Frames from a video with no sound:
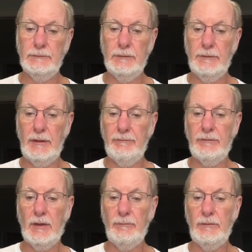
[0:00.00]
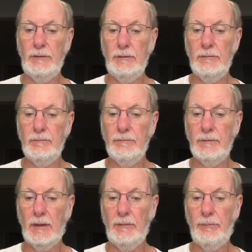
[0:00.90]
an F time D
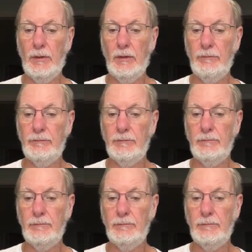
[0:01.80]
type of